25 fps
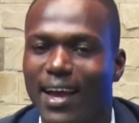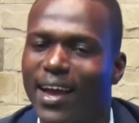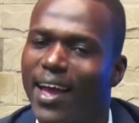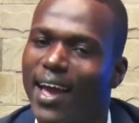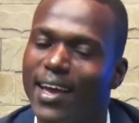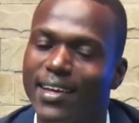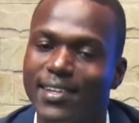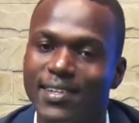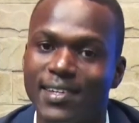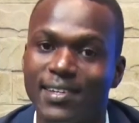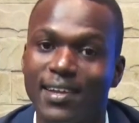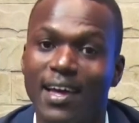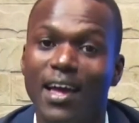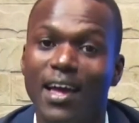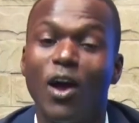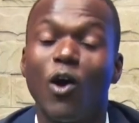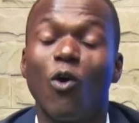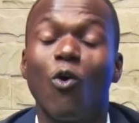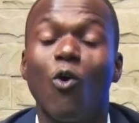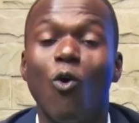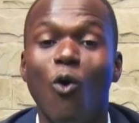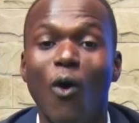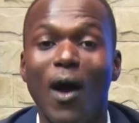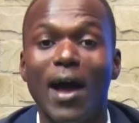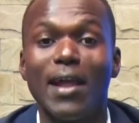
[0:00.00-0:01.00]
Guys,
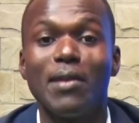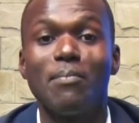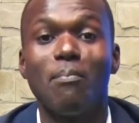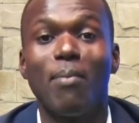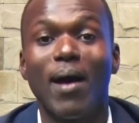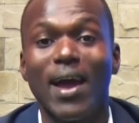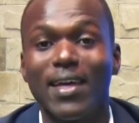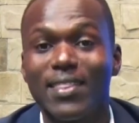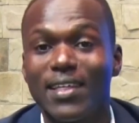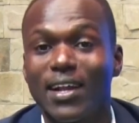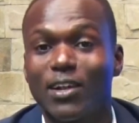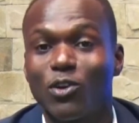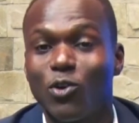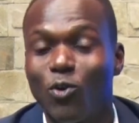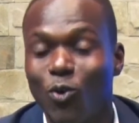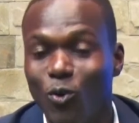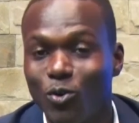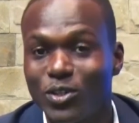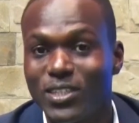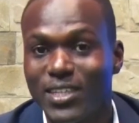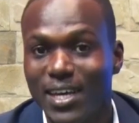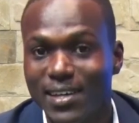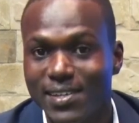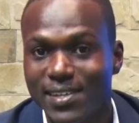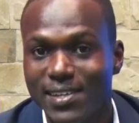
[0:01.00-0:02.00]
go and buy that local
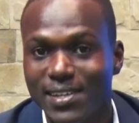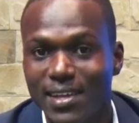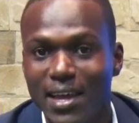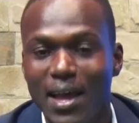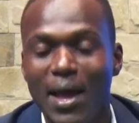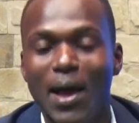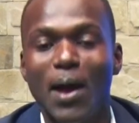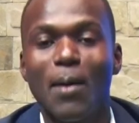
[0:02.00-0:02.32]
jersey.